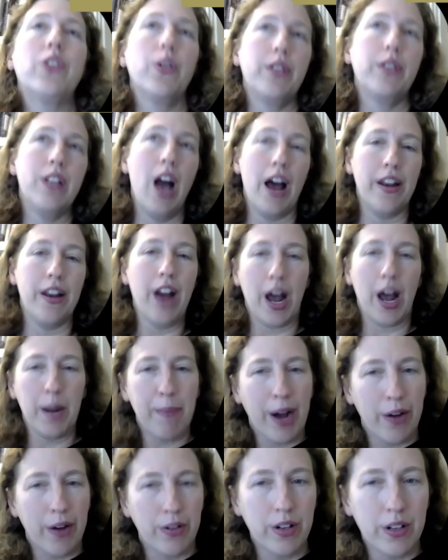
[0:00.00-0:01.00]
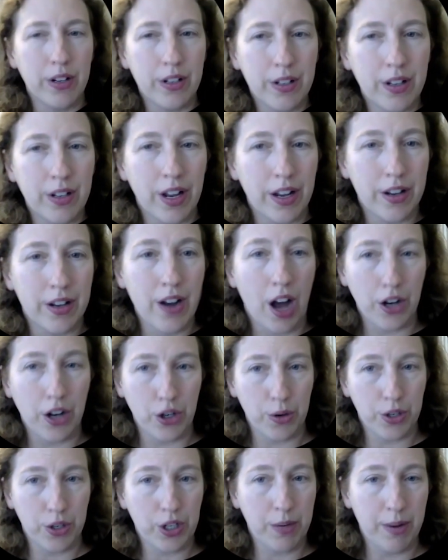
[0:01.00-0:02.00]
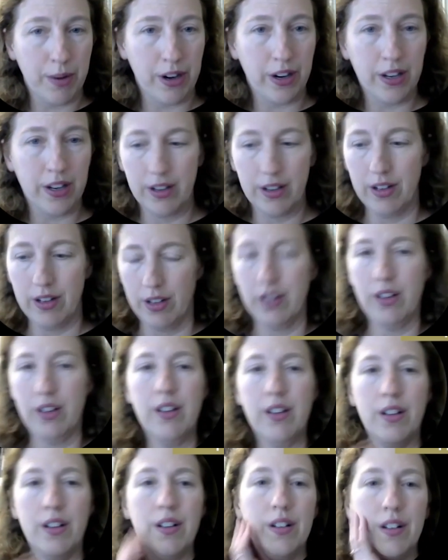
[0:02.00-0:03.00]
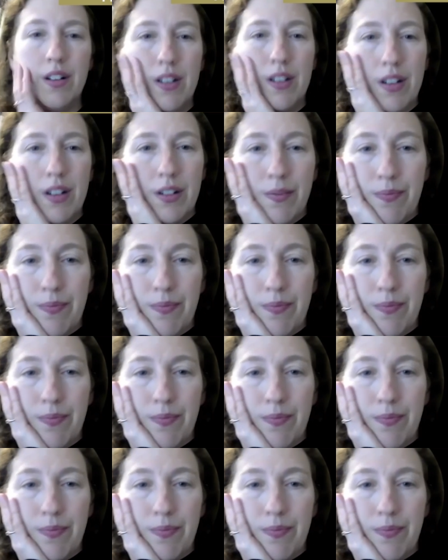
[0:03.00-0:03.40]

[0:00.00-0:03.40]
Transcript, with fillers: So it's not about the Jewish to non-Jewish community,